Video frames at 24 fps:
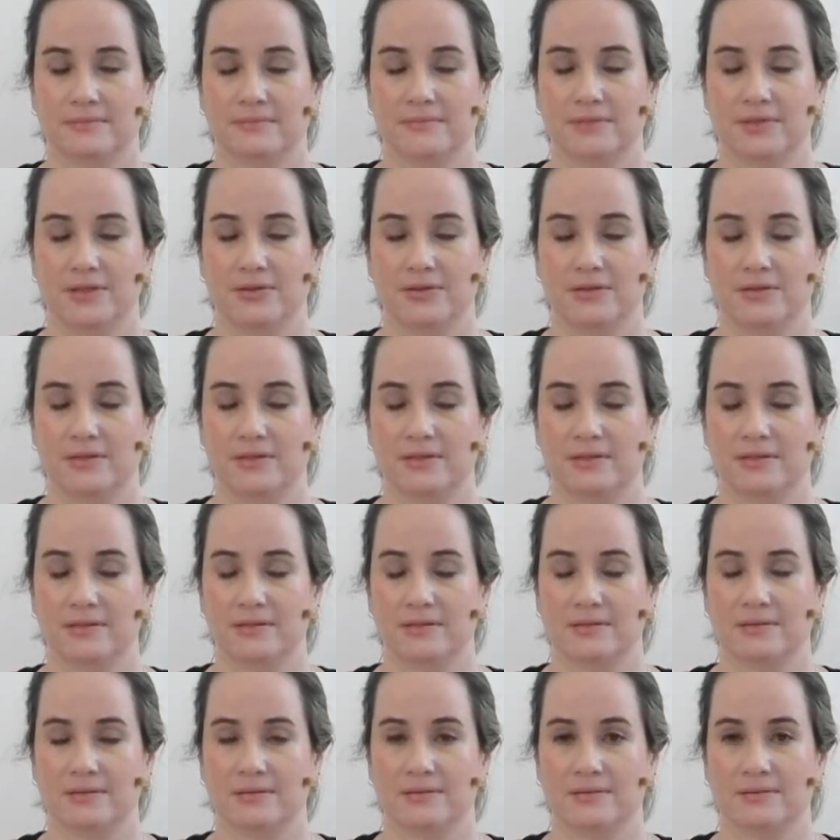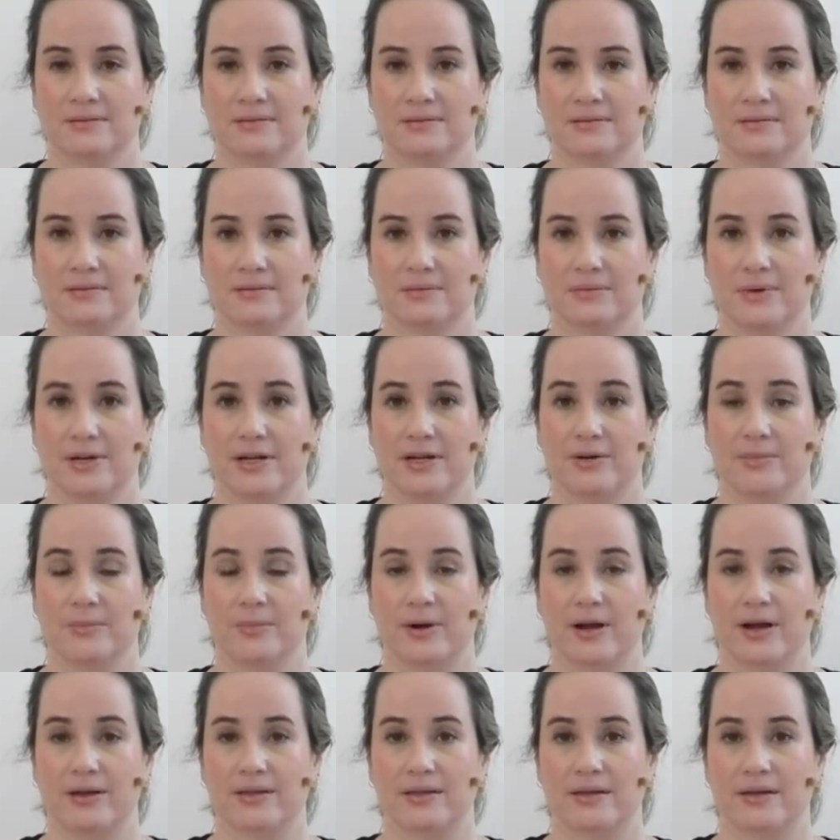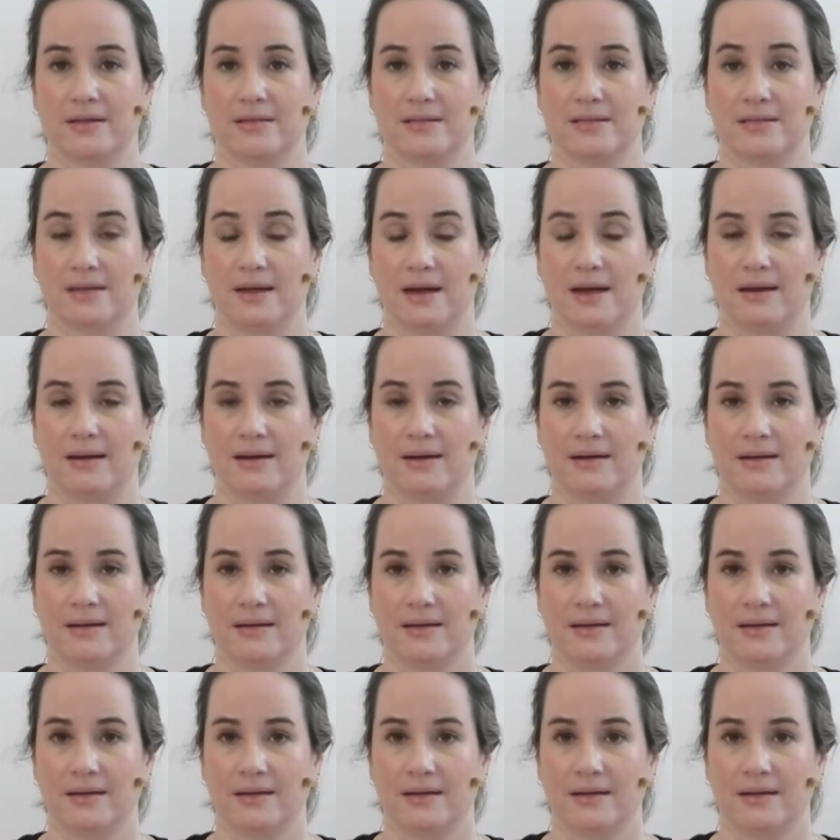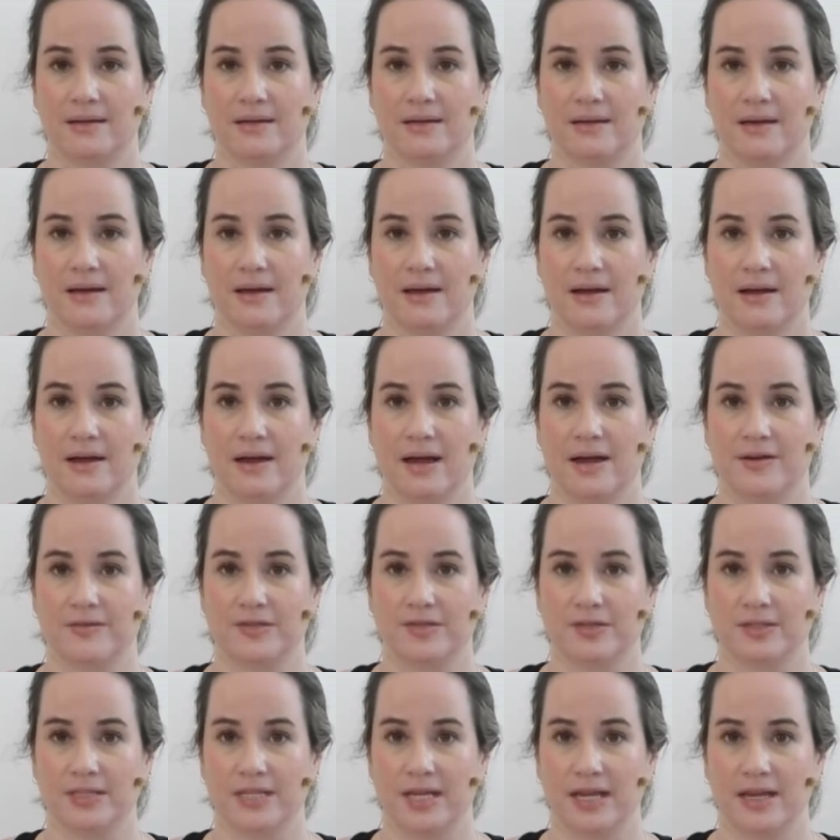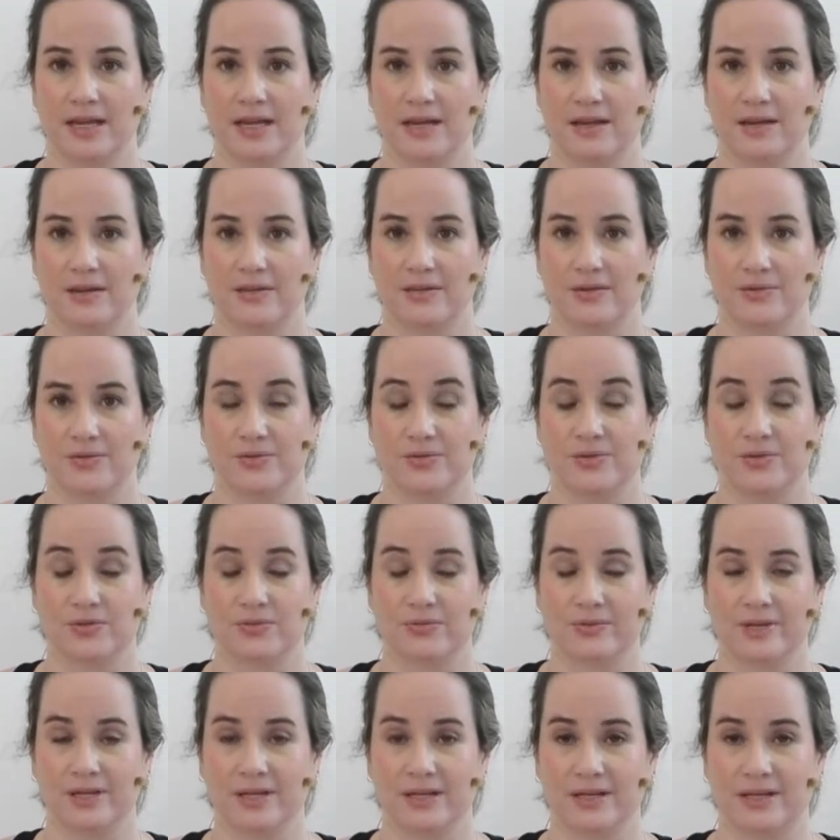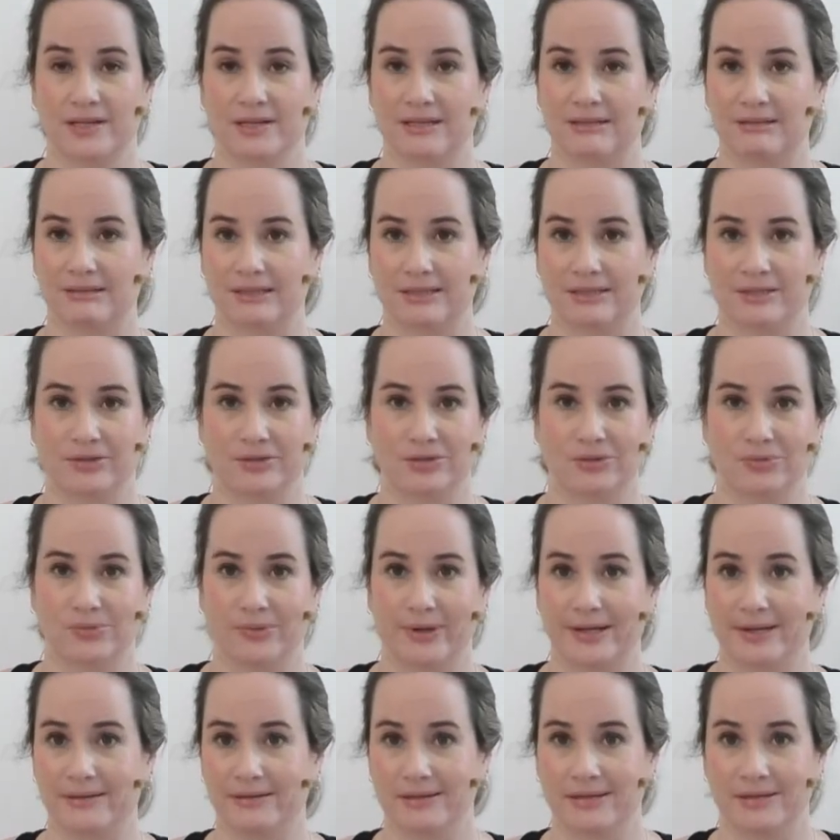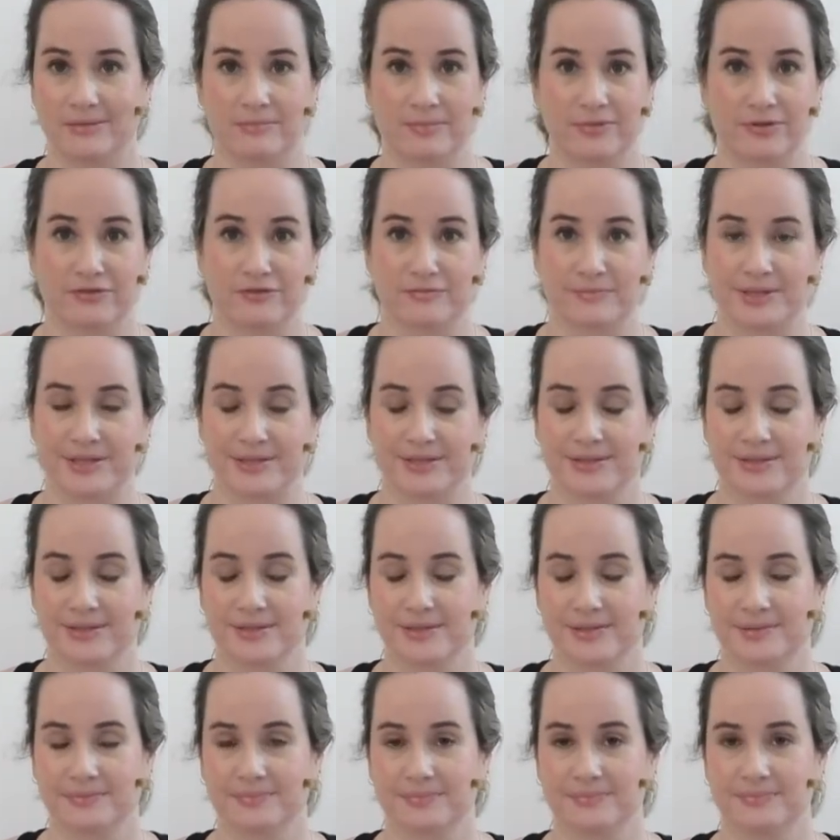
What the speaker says: Notice what your breath has done after taking those 3 little wiggly movements.